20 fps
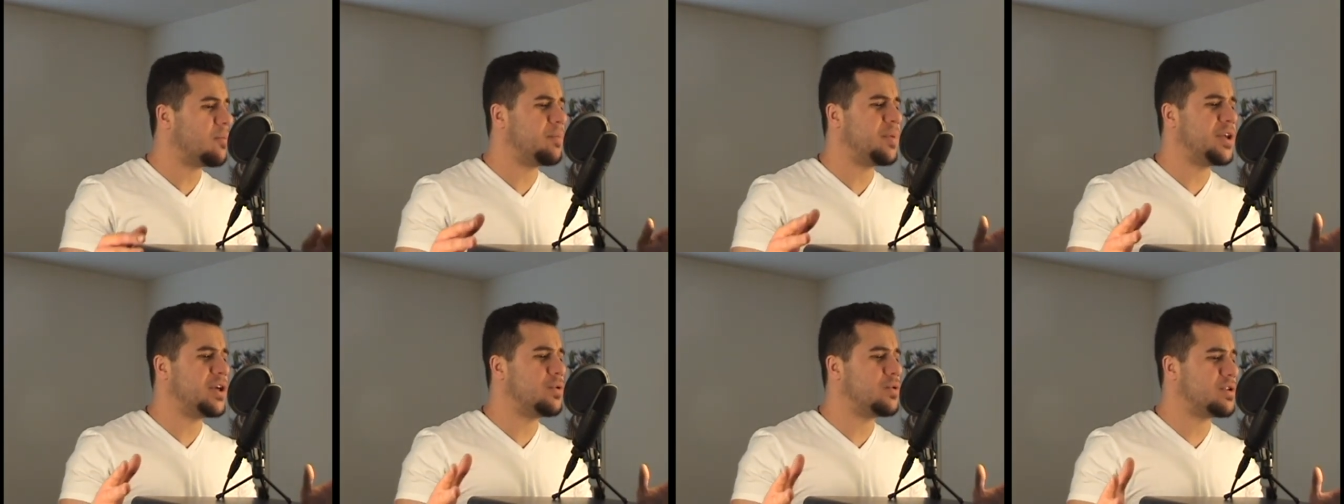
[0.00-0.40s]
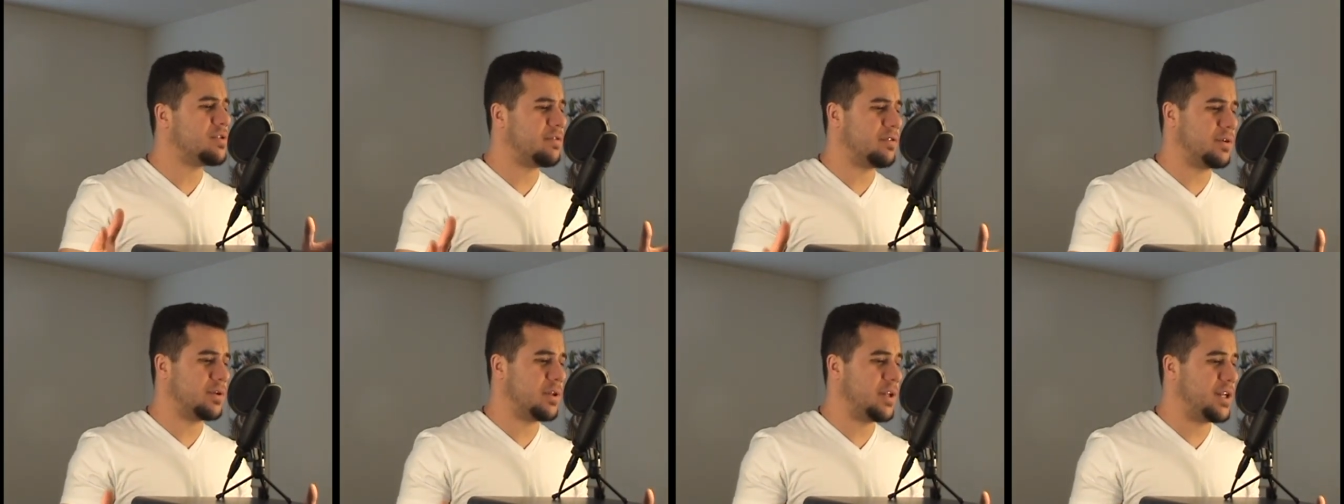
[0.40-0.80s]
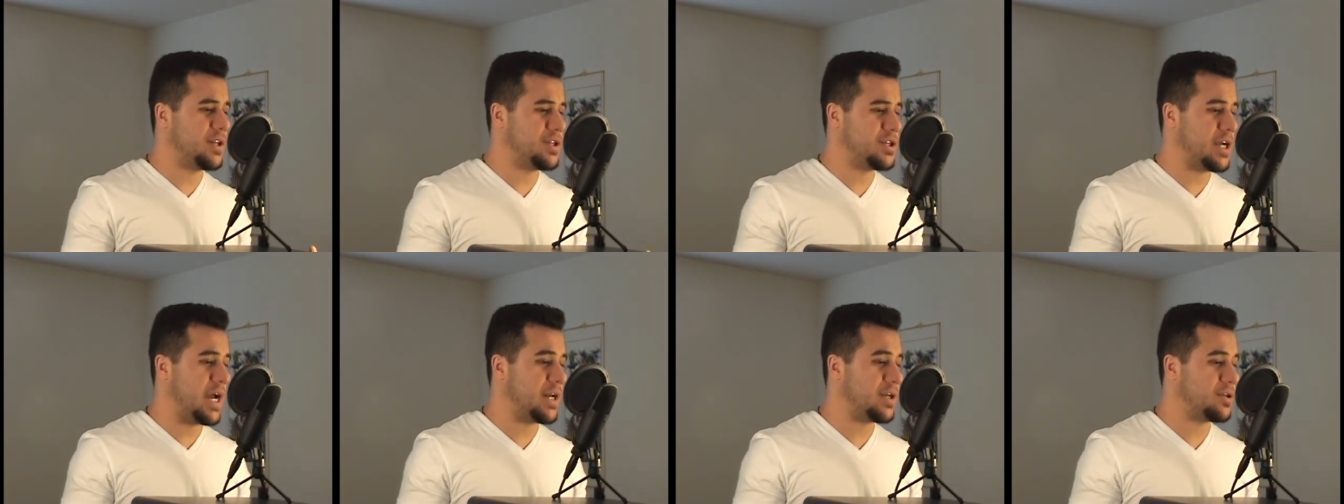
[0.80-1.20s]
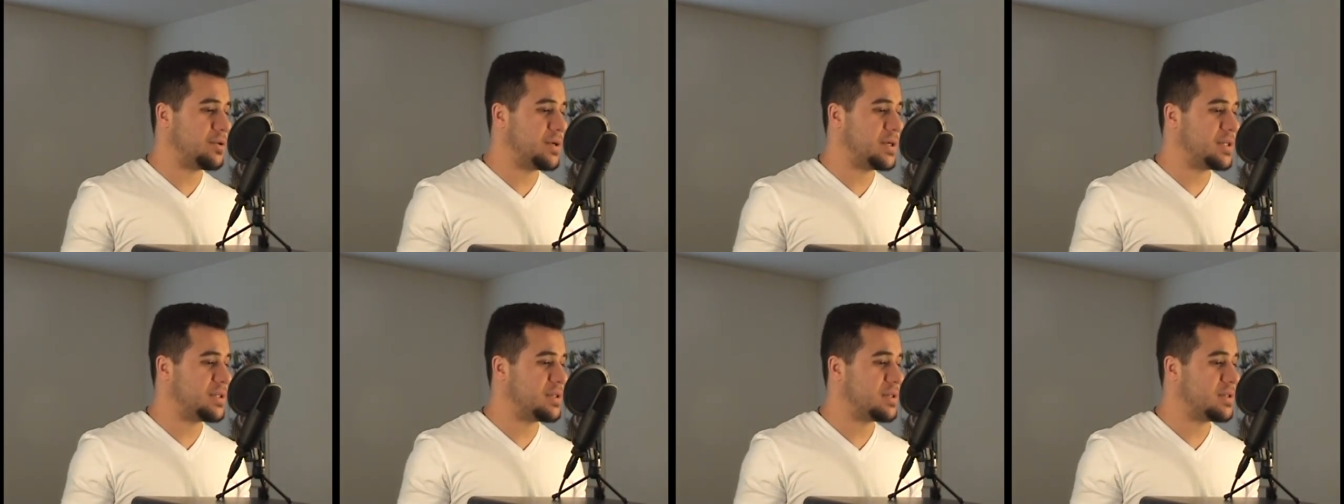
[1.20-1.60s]
a beautiful
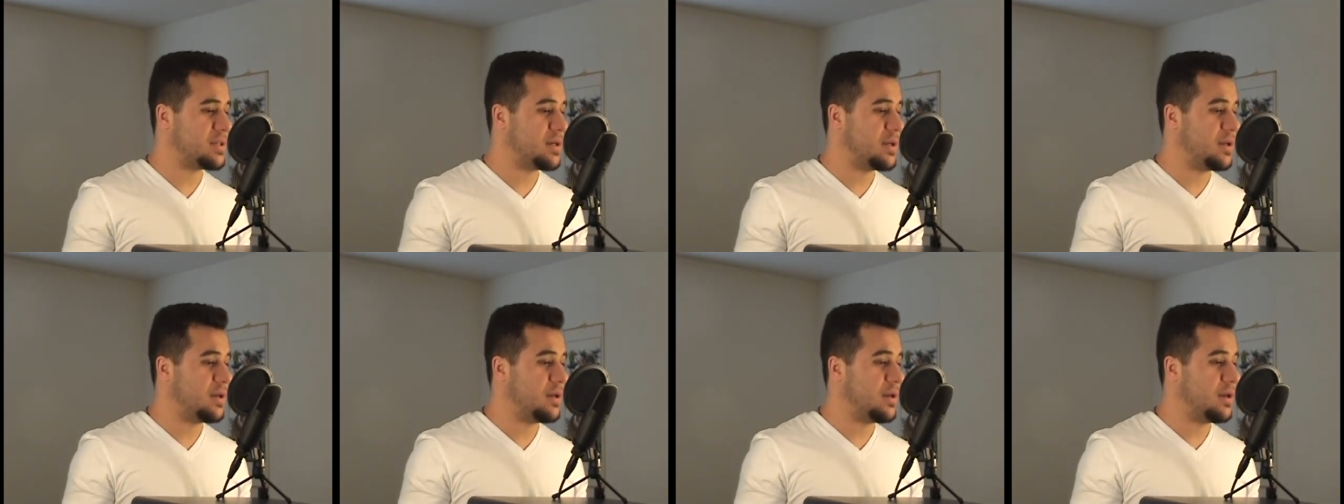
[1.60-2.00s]
enchantress.